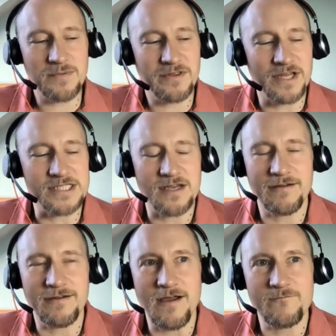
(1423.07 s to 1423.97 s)
of things.
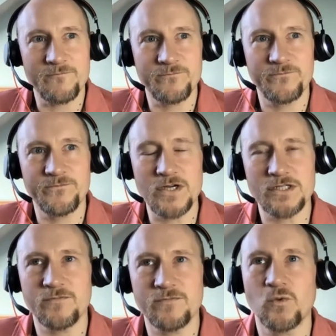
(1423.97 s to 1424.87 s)

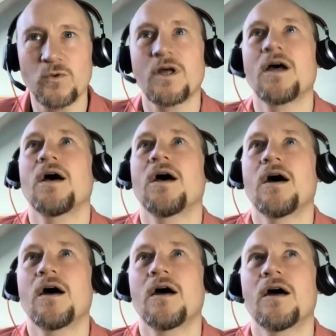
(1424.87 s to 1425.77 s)
First of all,
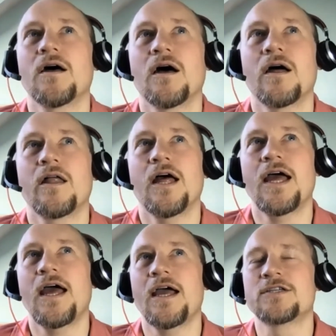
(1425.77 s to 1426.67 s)

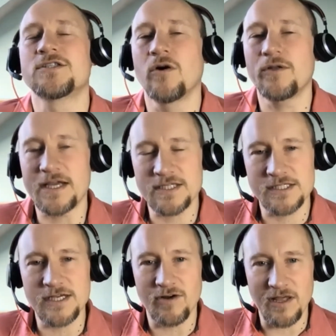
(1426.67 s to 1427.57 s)
it's not
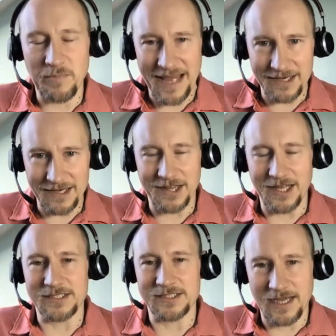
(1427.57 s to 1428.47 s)
necessarily a bad
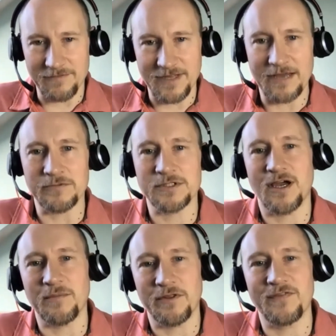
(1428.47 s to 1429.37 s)
thing to have
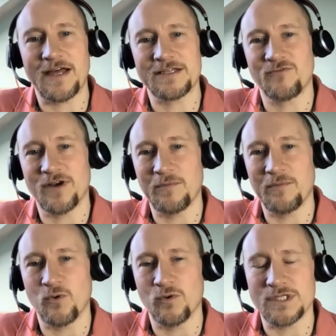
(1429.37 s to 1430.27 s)
downtime. I think that's really
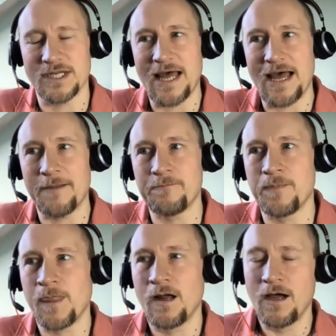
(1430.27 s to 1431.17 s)
important.
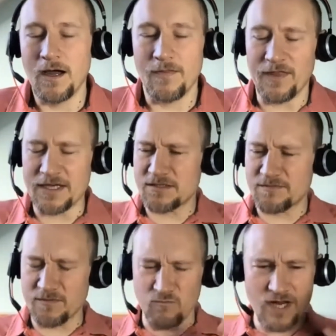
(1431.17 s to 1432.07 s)
There's
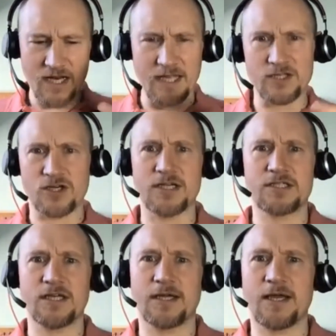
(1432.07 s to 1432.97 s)
some really interesting